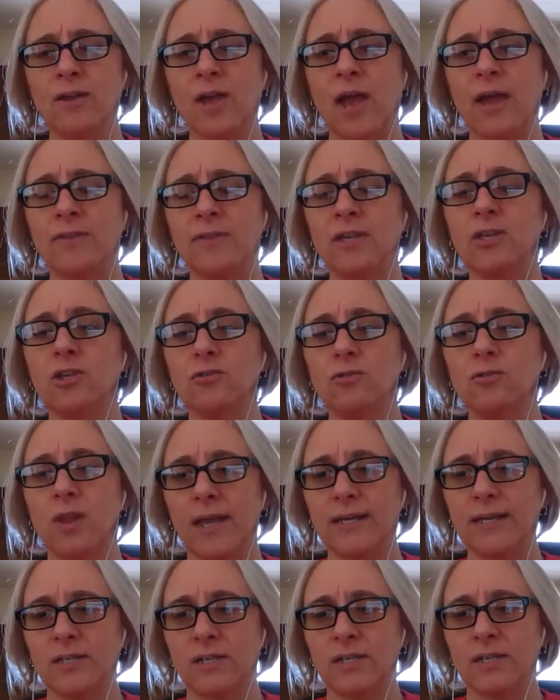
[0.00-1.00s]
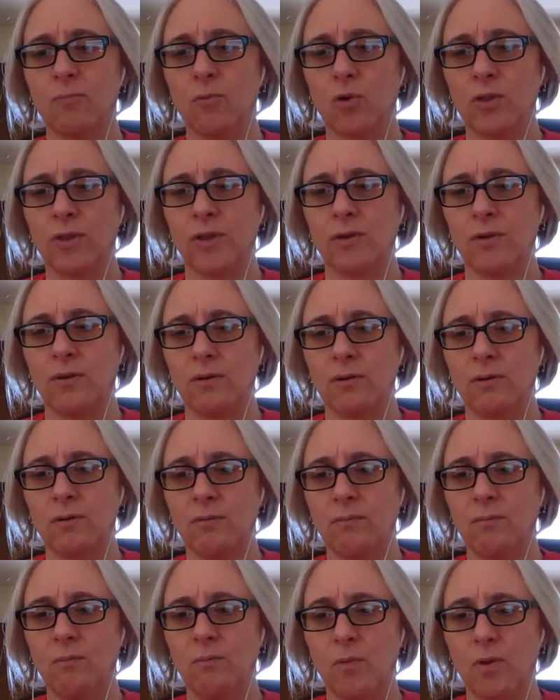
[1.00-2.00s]
I think you liked it more
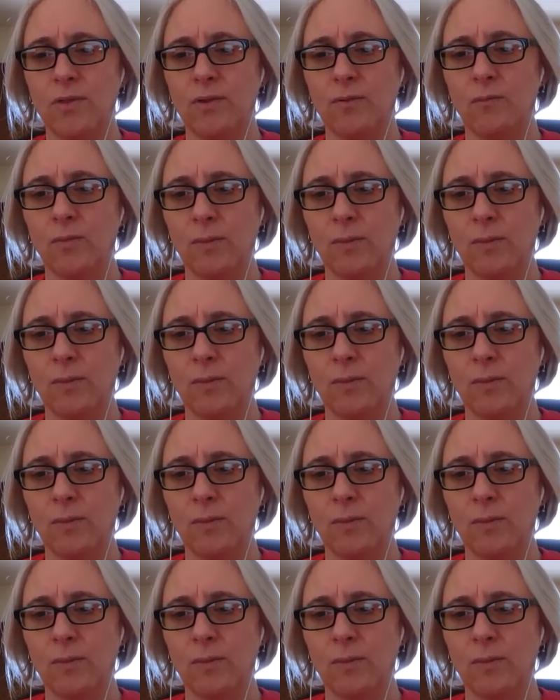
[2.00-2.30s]
than we